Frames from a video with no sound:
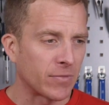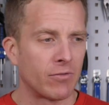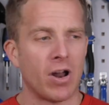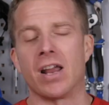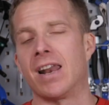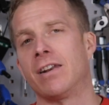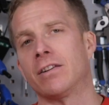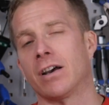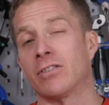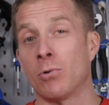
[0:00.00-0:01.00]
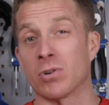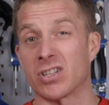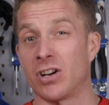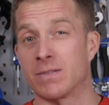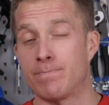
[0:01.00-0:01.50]
Right, Leonard, I don't know what
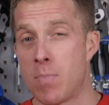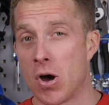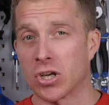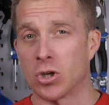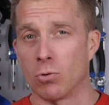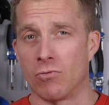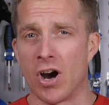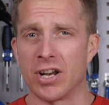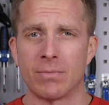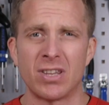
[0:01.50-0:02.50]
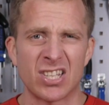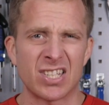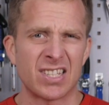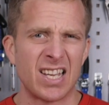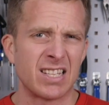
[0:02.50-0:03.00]
size bike you're riding, but
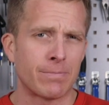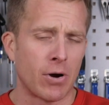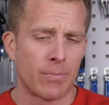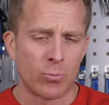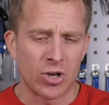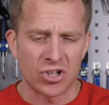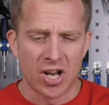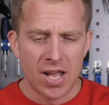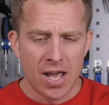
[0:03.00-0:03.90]
this is a problem which